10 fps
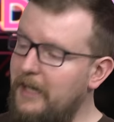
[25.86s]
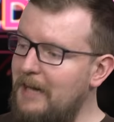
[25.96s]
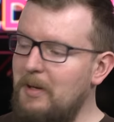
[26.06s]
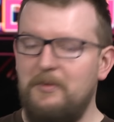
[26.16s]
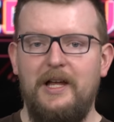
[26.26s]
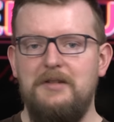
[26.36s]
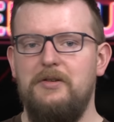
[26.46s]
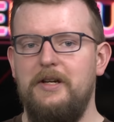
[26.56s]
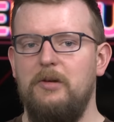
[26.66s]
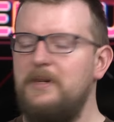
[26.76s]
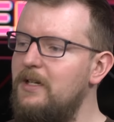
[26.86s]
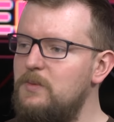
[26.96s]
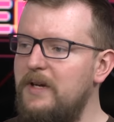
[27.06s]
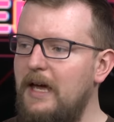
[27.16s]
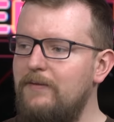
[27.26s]
Cam, I'm glad you're here because
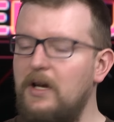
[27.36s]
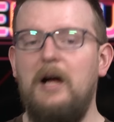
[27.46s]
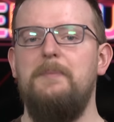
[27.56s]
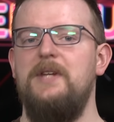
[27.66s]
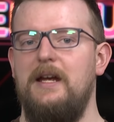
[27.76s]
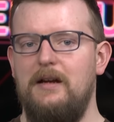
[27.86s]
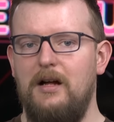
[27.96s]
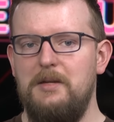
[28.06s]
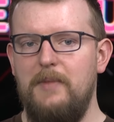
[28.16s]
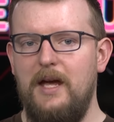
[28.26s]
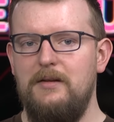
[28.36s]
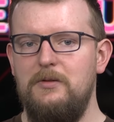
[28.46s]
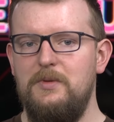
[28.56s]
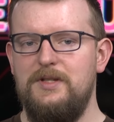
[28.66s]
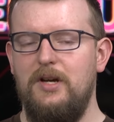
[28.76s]
we have an update on the man
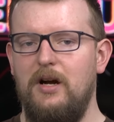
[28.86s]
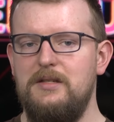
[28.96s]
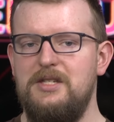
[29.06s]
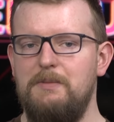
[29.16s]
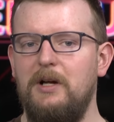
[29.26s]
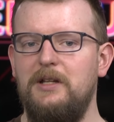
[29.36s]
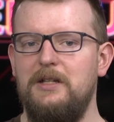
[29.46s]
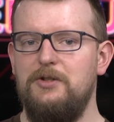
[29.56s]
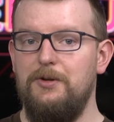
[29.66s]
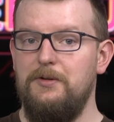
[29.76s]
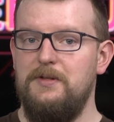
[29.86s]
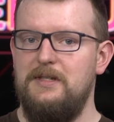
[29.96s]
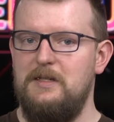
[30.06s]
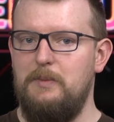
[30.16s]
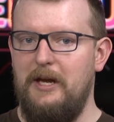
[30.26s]
who was caught smuggling turtles in his